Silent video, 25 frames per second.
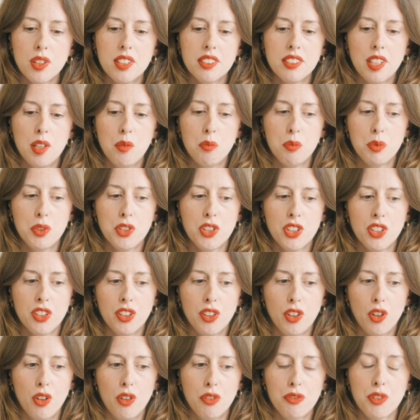the
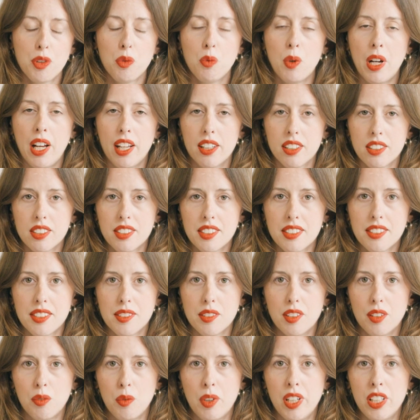temperature of the
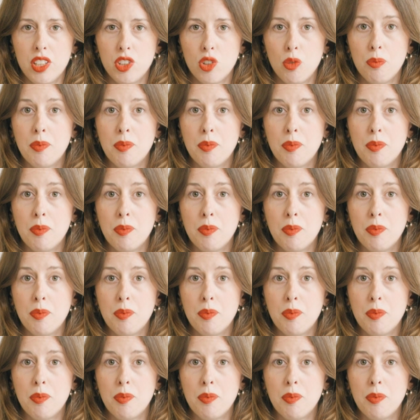wax when you're